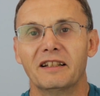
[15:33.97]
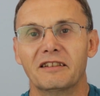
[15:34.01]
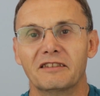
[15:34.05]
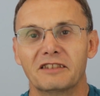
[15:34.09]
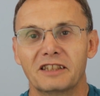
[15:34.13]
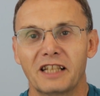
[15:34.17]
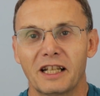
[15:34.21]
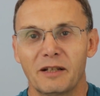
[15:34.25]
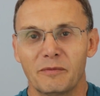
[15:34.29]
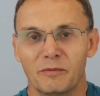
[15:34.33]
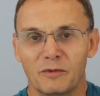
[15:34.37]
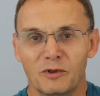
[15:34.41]
I
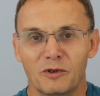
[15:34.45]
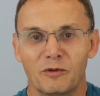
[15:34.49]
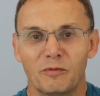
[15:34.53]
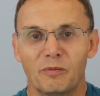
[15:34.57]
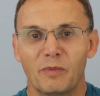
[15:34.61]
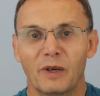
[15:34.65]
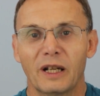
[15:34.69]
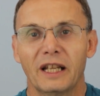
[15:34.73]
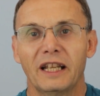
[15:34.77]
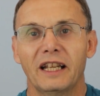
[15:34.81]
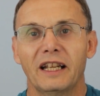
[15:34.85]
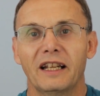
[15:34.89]
was getting more
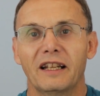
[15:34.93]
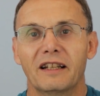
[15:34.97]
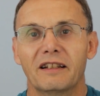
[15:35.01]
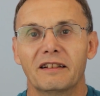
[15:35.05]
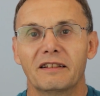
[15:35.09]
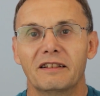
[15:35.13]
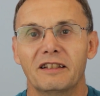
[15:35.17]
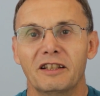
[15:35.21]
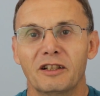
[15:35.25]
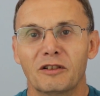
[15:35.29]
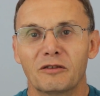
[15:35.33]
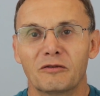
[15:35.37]
bleak,
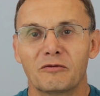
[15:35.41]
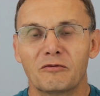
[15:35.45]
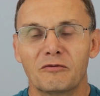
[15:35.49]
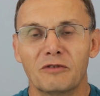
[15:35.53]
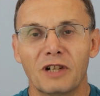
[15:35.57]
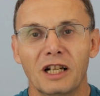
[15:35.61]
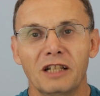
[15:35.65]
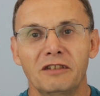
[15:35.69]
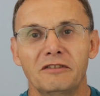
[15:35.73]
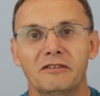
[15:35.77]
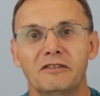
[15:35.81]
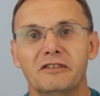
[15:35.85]
the odd
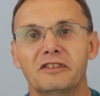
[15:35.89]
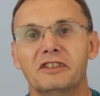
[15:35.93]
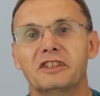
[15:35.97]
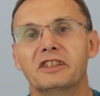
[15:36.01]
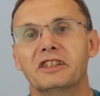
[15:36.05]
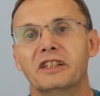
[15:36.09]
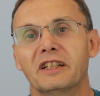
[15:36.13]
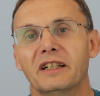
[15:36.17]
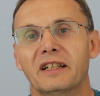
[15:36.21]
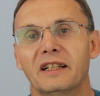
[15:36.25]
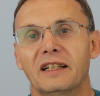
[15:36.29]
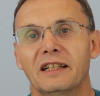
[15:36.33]

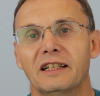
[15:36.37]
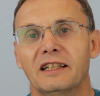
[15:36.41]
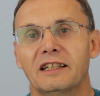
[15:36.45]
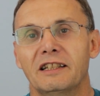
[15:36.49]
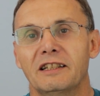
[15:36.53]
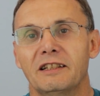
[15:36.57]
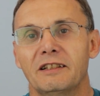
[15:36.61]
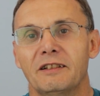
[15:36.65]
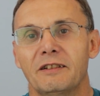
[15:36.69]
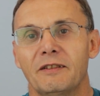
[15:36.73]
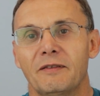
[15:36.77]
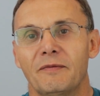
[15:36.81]
roach.
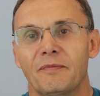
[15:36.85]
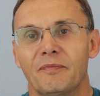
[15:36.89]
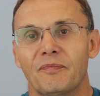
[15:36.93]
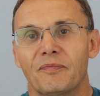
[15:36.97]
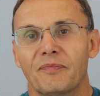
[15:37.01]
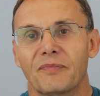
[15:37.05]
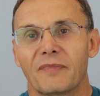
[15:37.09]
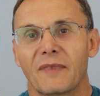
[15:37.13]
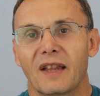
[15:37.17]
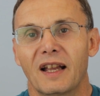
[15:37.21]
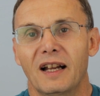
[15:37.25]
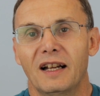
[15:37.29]

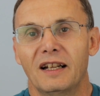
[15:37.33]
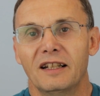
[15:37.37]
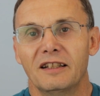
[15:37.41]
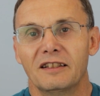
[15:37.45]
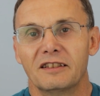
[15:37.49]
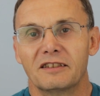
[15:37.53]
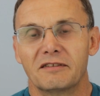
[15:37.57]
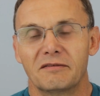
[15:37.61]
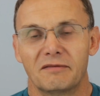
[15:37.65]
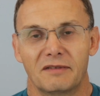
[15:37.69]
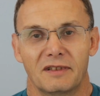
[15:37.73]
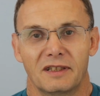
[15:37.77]
And I
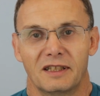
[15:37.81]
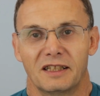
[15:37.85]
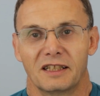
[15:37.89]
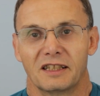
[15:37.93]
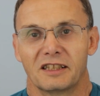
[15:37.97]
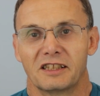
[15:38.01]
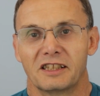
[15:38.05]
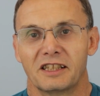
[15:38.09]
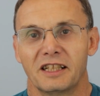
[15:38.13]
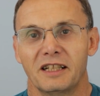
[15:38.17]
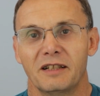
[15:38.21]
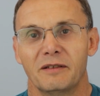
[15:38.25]
was, like
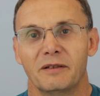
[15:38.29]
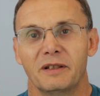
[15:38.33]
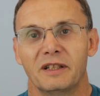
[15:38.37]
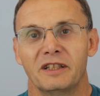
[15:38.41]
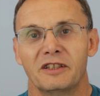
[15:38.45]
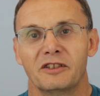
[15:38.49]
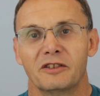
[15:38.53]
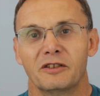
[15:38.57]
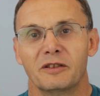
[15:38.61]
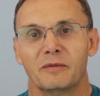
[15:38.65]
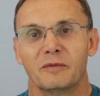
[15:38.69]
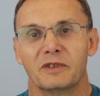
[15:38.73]
I say, I
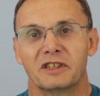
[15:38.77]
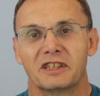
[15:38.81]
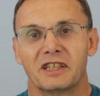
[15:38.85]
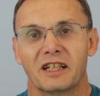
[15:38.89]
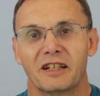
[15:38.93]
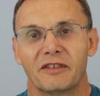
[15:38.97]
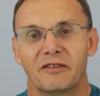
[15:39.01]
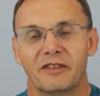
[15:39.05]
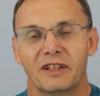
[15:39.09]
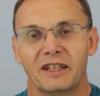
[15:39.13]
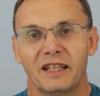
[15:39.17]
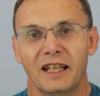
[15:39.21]
enjoyed
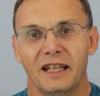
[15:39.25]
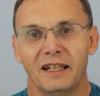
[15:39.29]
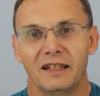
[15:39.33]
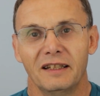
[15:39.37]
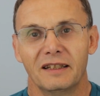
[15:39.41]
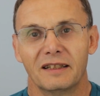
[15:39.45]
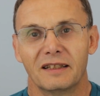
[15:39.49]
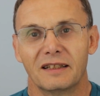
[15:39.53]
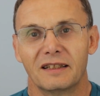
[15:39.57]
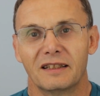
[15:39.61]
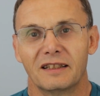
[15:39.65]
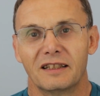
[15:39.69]
myself. And
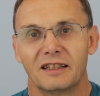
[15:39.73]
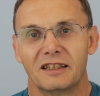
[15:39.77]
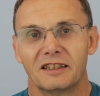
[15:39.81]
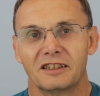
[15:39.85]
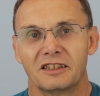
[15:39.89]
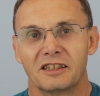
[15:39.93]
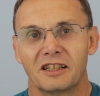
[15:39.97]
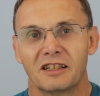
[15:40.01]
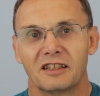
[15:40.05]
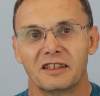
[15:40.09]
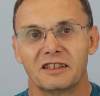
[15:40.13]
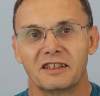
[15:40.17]
then I
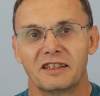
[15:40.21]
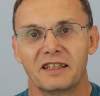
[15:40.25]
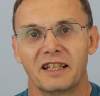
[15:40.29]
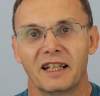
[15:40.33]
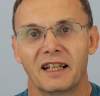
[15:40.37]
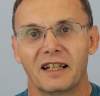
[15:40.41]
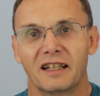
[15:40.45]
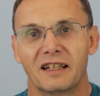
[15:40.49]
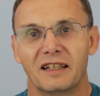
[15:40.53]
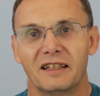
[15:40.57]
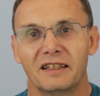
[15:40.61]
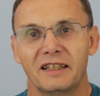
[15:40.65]
sort of
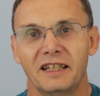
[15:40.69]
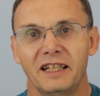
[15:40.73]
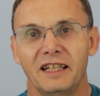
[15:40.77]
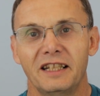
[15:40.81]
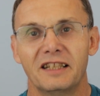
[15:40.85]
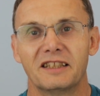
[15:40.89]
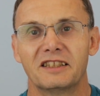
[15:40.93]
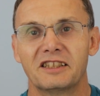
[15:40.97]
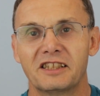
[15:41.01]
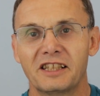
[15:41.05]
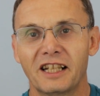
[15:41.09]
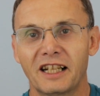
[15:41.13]
think, I
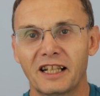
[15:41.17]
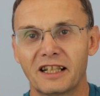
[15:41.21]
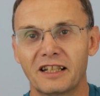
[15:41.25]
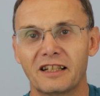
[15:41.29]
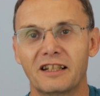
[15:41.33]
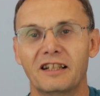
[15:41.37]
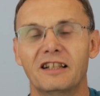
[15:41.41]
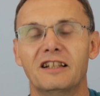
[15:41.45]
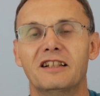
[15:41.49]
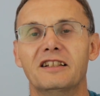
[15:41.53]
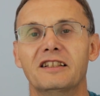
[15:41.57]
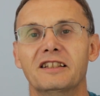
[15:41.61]
need a
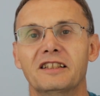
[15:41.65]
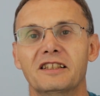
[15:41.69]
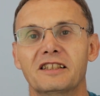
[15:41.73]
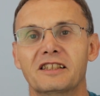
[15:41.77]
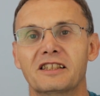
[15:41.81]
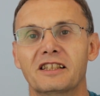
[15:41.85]
second line.